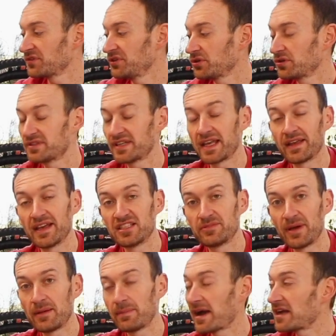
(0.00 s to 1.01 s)
you could take a
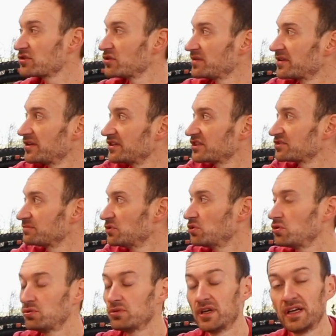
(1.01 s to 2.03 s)
spare battery because it's
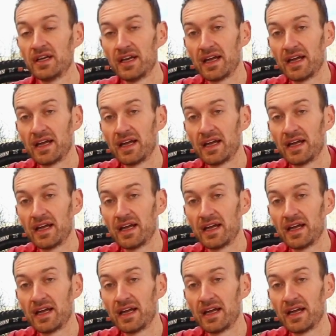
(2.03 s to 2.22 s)
small